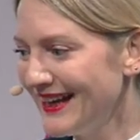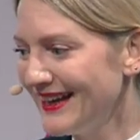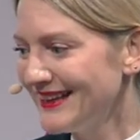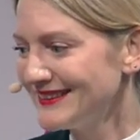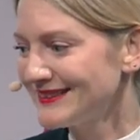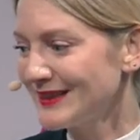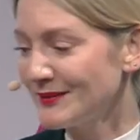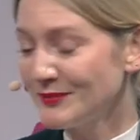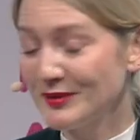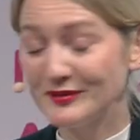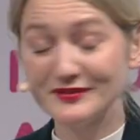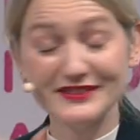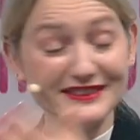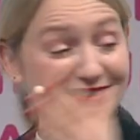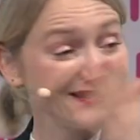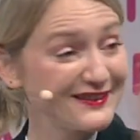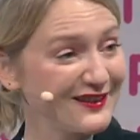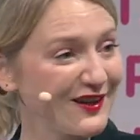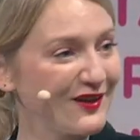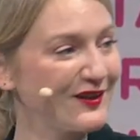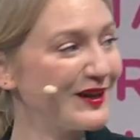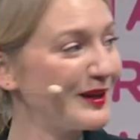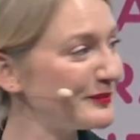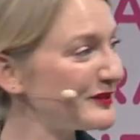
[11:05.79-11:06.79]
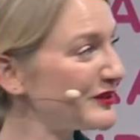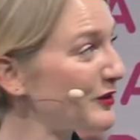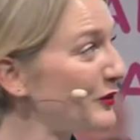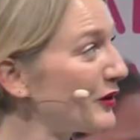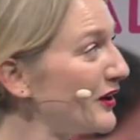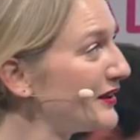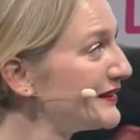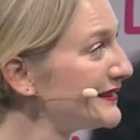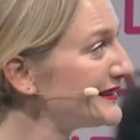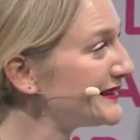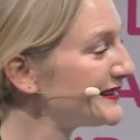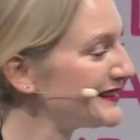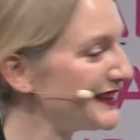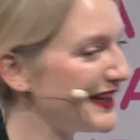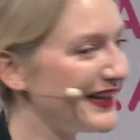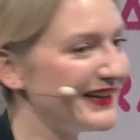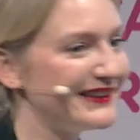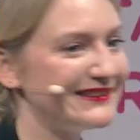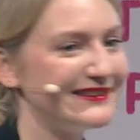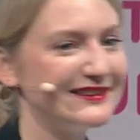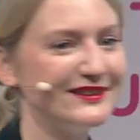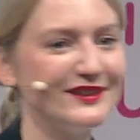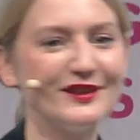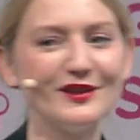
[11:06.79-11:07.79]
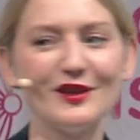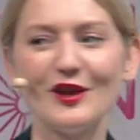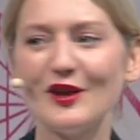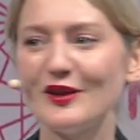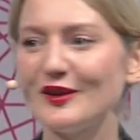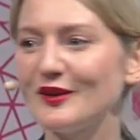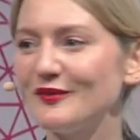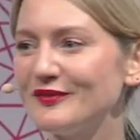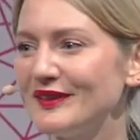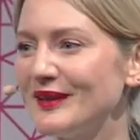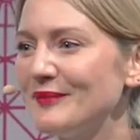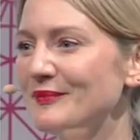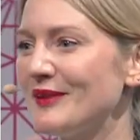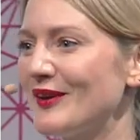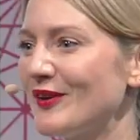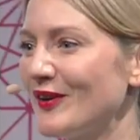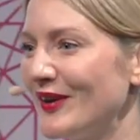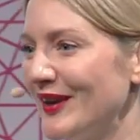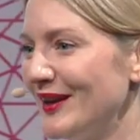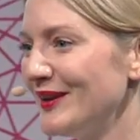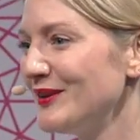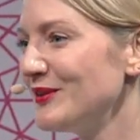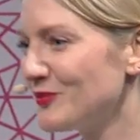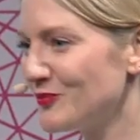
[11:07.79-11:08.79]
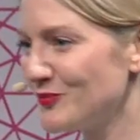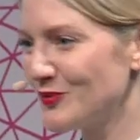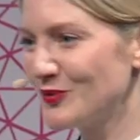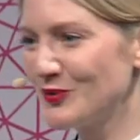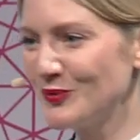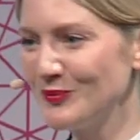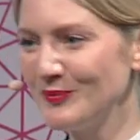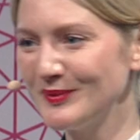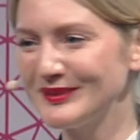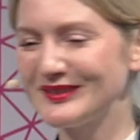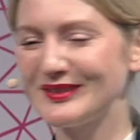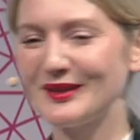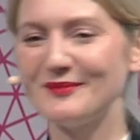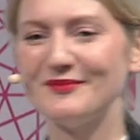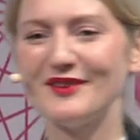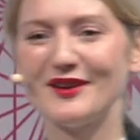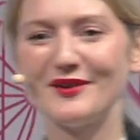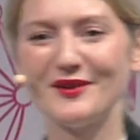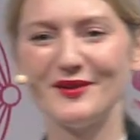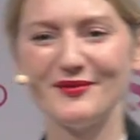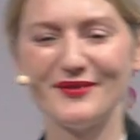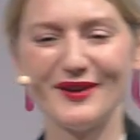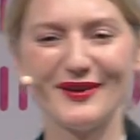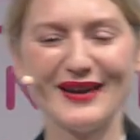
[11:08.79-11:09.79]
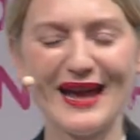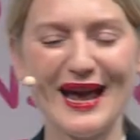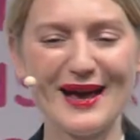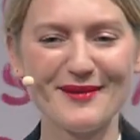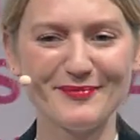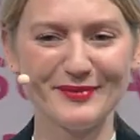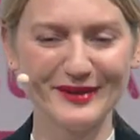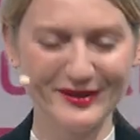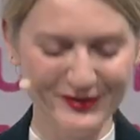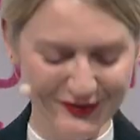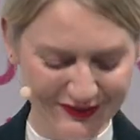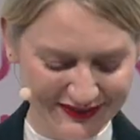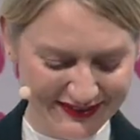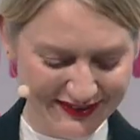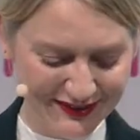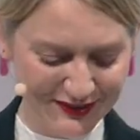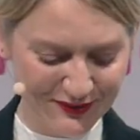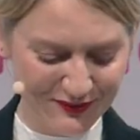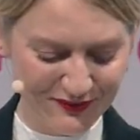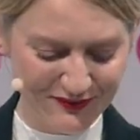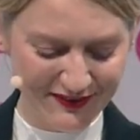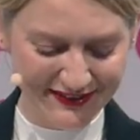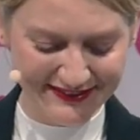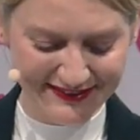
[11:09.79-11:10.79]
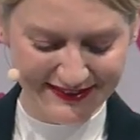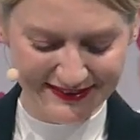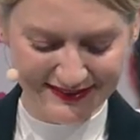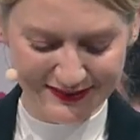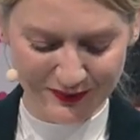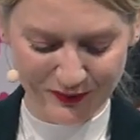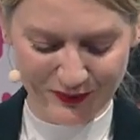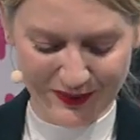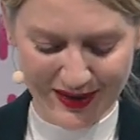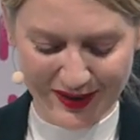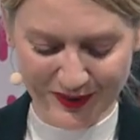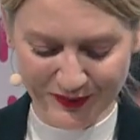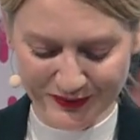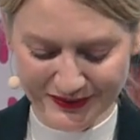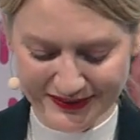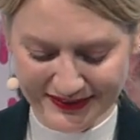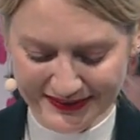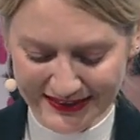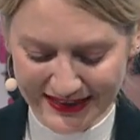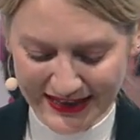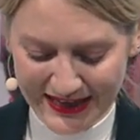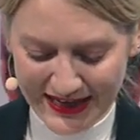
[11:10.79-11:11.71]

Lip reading: Some of these startups are on the slide here. A lot of them are in the room, so I'm very, very happy to see your faces around.